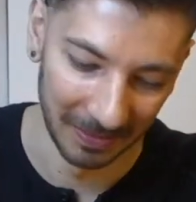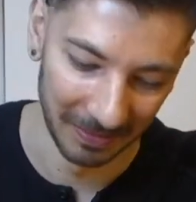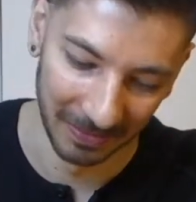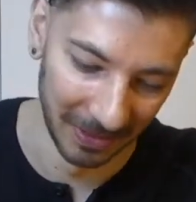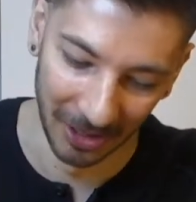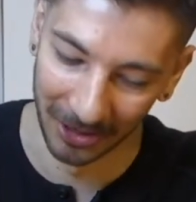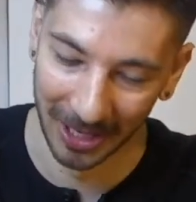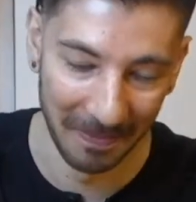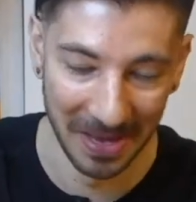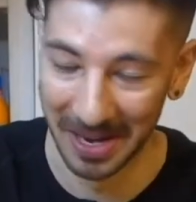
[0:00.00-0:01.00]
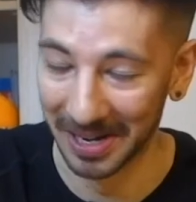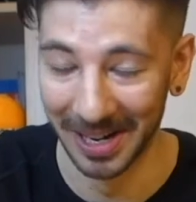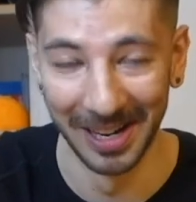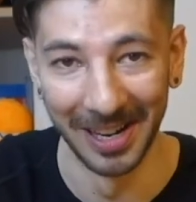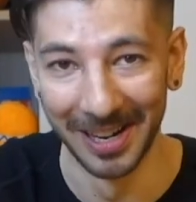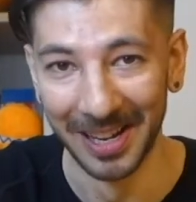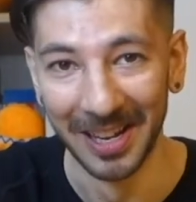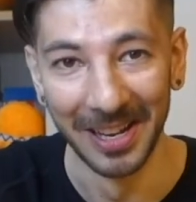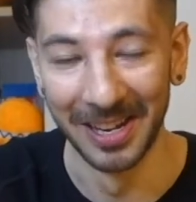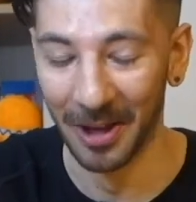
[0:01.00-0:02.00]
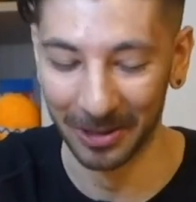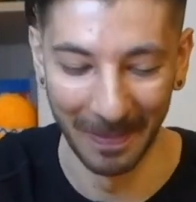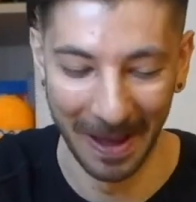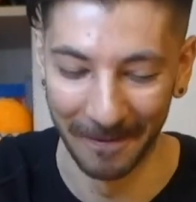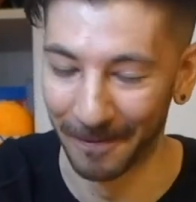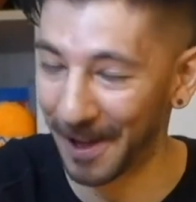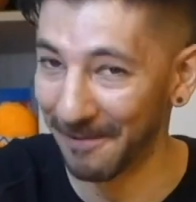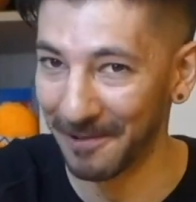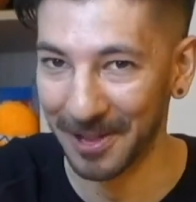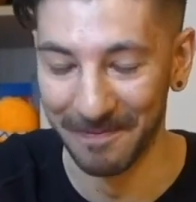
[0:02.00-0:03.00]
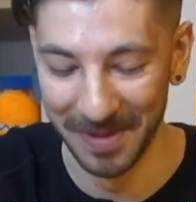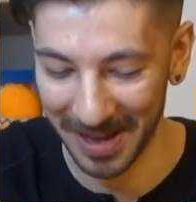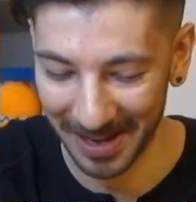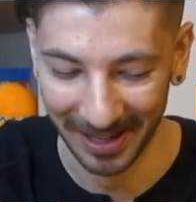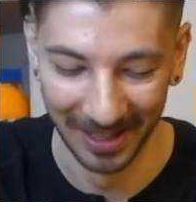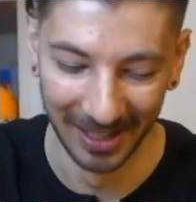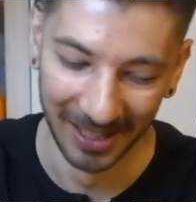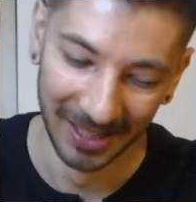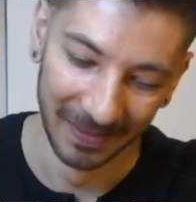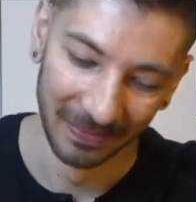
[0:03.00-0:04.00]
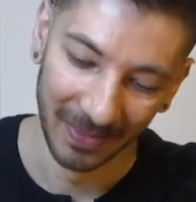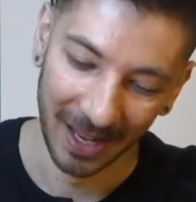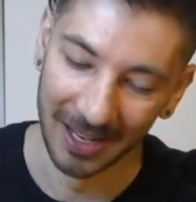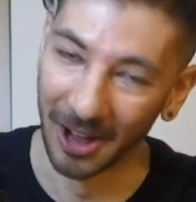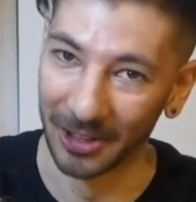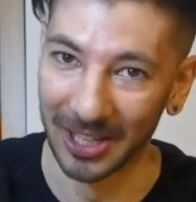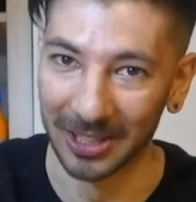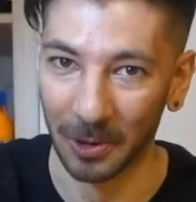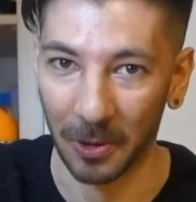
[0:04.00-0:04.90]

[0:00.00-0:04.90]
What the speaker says: not a beer. Not my favorite beer. Not at all.